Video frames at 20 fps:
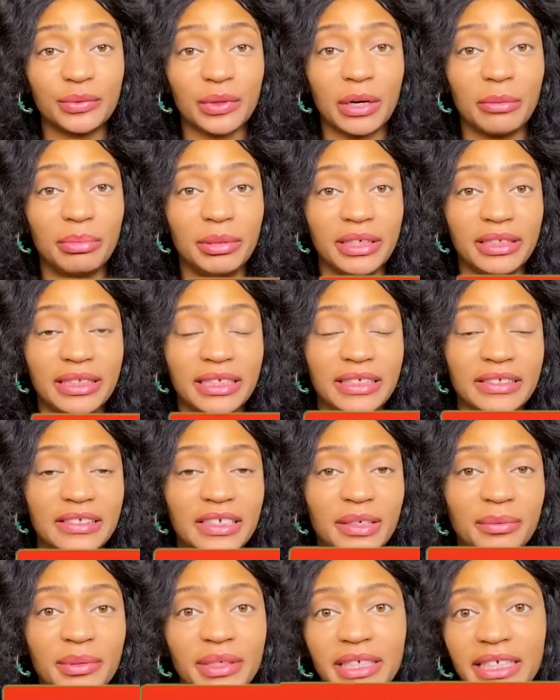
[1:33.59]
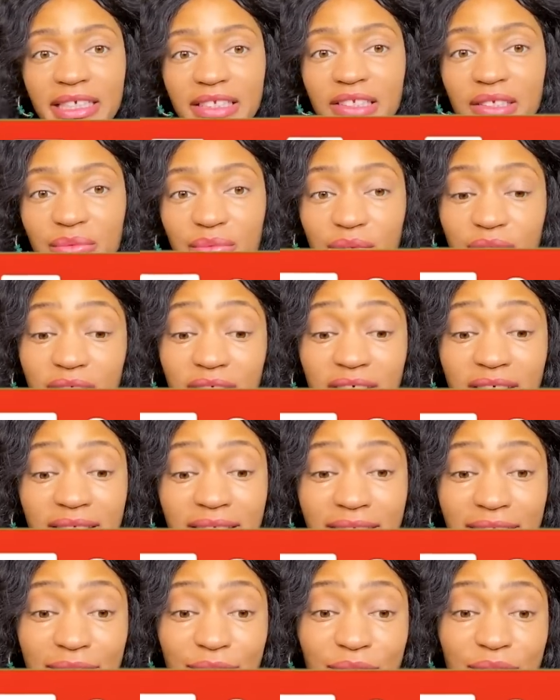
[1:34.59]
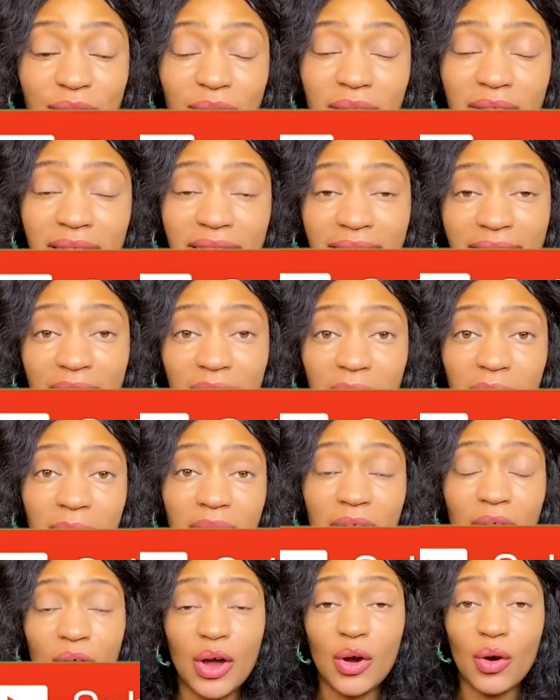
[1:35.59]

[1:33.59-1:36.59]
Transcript: where I pick these up and get some really good deals on them.